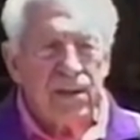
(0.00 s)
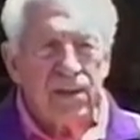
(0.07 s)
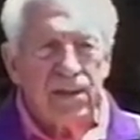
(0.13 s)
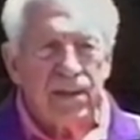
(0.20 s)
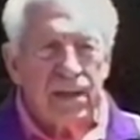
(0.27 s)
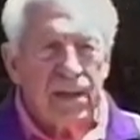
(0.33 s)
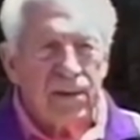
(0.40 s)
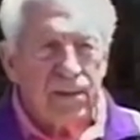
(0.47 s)

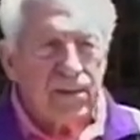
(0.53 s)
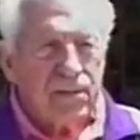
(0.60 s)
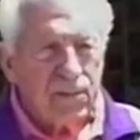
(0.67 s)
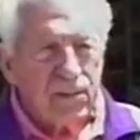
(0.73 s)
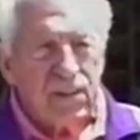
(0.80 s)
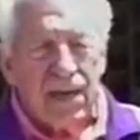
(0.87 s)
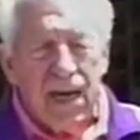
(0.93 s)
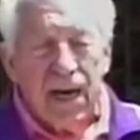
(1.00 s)
that
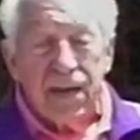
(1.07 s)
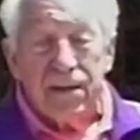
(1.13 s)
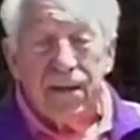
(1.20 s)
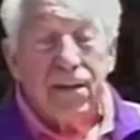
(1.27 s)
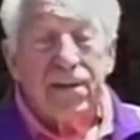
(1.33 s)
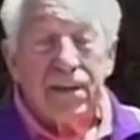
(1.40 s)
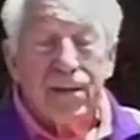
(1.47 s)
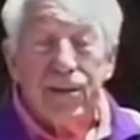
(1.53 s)
when I had
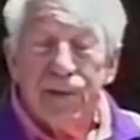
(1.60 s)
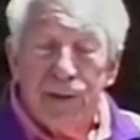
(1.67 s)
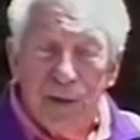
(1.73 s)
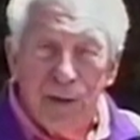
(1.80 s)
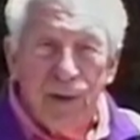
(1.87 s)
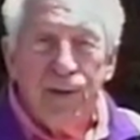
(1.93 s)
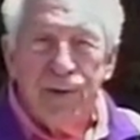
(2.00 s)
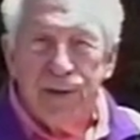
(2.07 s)
nothing else to
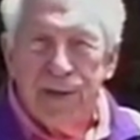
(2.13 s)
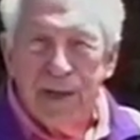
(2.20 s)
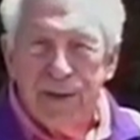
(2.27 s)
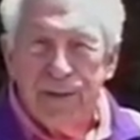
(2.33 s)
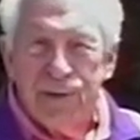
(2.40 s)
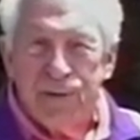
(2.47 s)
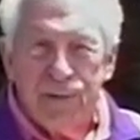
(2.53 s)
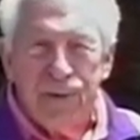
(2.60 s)
do, to tell
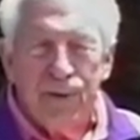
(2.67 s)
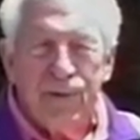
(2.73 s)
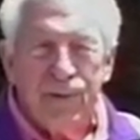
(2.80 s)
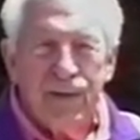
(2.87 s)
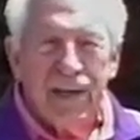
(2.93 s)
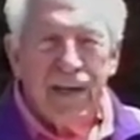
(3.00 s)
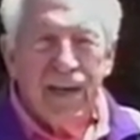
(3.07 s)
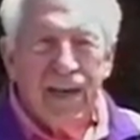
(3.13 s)
you the
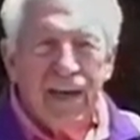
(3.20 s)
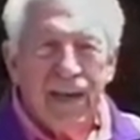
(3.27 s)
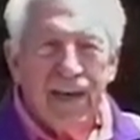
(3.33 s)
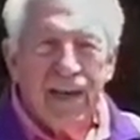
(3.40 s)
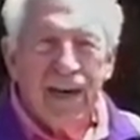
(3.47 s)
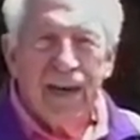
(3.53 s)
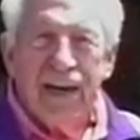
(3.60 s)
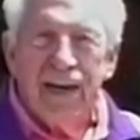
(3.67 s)
truth,
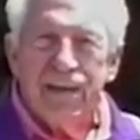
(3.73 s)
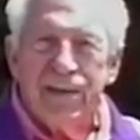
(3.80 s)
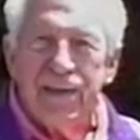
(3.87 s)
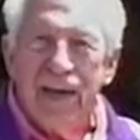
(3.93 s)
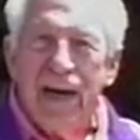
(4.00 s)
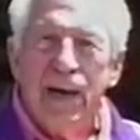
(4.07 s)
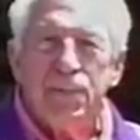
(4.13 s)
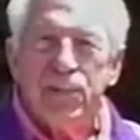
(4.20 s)
I had
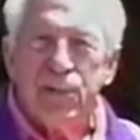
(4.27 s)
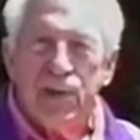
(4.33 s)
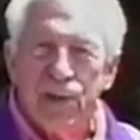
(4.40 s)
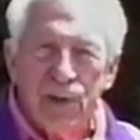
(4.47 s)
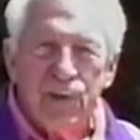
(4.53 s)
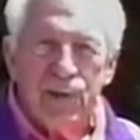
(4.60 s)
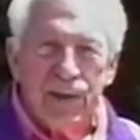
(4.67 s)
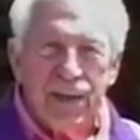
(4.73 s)

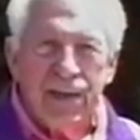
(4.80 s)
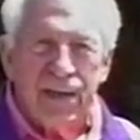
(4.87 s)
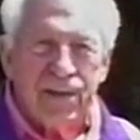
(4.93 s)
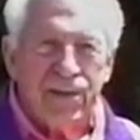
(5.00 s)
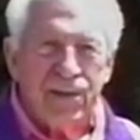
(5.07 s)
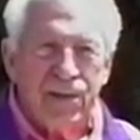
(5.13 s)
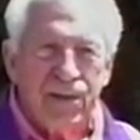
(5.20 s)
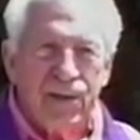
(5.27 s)
absolutely
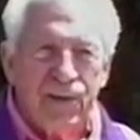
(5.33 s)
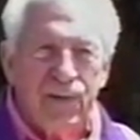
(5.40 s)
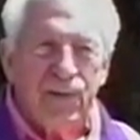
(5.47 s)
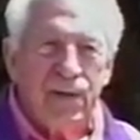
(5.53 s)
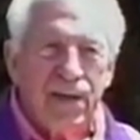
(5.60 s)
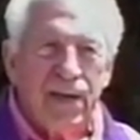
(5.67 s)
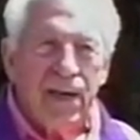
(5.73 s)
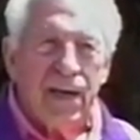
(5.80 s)
nothing to do,
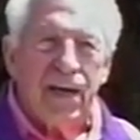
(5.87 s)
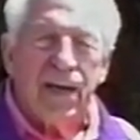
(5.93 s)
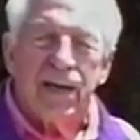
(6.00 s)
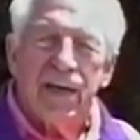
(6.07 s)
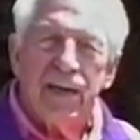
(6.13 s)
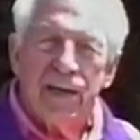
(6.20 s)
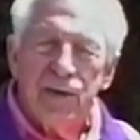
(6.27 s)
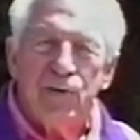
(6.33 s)
and I
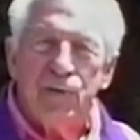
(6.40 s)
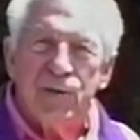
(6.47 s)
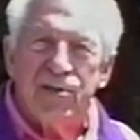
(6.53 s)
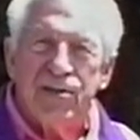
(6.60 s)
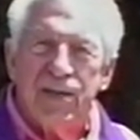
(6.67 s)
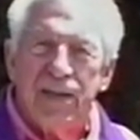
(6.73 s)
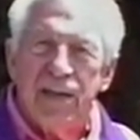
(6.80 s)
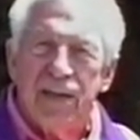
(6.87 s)
got
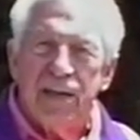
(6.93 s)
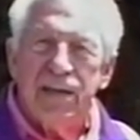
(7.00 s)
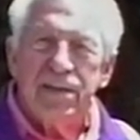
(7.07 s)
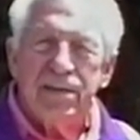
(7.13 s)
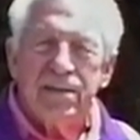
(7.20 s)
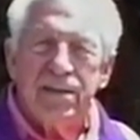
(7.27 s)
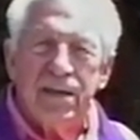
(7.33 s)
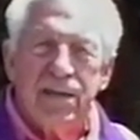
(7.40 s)
interested in it
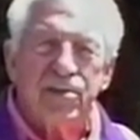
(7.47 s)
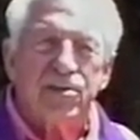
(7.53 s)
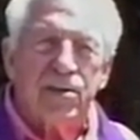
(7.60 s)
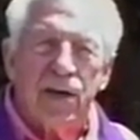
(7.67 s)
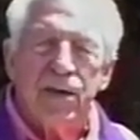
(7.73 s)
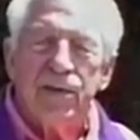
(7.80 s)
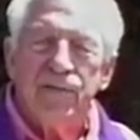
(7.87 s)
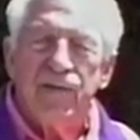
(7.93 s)
and
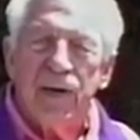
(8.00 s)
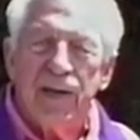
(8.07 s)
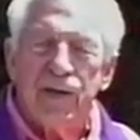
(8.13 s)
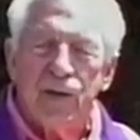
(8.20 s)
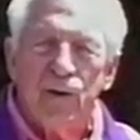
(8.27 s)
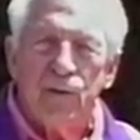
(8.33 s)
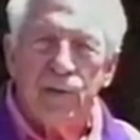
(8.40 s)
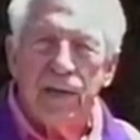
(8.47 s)
started to find
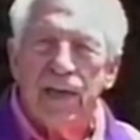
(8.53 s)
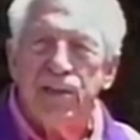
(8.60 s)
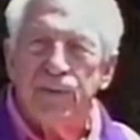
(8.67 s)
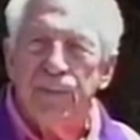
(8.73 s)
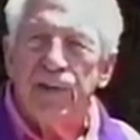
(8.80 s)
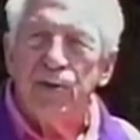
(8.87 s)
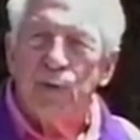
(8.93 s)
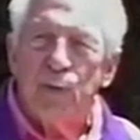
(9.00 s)
gold. That's
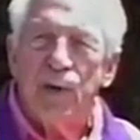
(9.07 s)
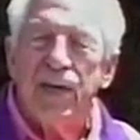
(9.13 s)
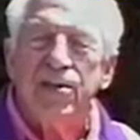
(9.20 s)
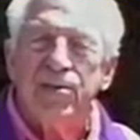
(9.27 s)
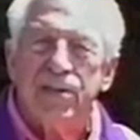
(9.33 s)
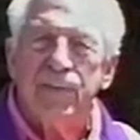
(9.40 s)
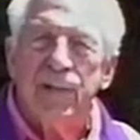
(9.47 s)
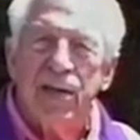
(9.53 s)
been 20
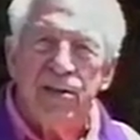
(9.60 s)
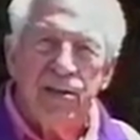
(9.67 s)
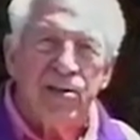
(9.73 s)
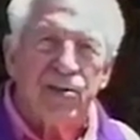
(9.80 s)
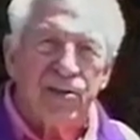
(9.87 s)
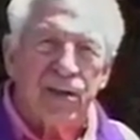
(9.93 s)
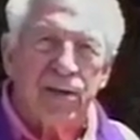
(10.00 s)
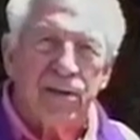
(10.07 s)
some odd
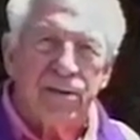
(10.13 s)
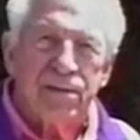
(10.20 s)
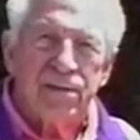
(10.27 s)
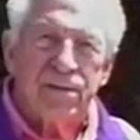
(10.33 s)
years ago.